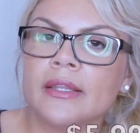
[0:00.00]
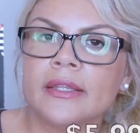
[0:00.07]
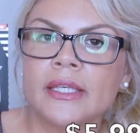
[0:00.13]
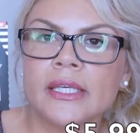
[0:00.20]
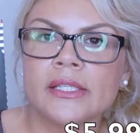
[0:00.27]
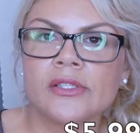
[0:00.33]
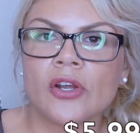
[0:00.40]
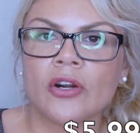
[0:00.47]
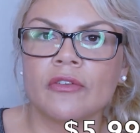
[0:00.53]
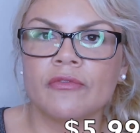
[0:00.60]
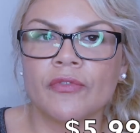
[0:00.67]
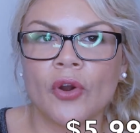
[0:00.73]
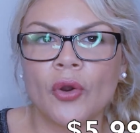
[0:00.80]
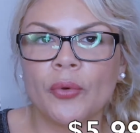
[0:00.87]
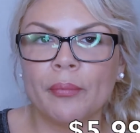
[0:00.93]
these are
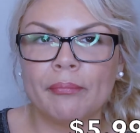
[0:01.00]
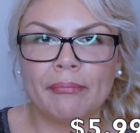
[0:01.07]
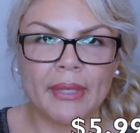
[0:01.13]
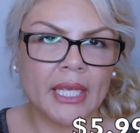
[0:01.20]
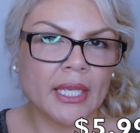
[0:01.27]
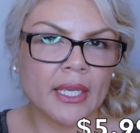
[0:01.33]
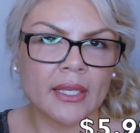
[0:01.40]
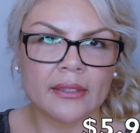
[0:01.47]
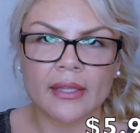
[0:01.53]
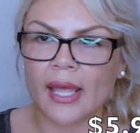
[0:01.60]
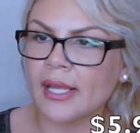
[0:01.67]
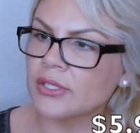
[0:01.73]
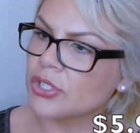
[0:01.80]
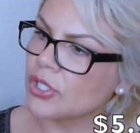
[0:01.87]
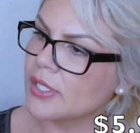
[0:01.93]
faux mink
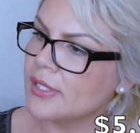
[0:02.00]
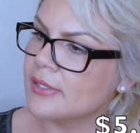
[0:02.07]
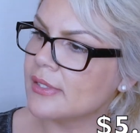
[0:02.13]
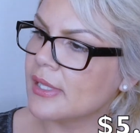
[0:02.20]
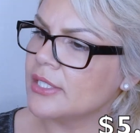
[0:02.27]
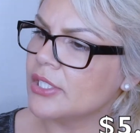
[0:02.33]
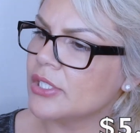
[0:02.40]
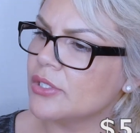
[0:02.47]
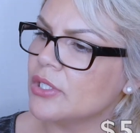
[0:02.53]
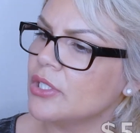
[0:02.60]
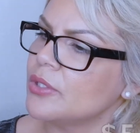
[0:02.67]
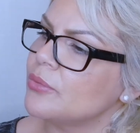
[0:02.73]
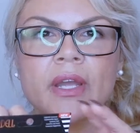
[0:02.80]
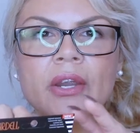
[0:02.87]
lashes. They just look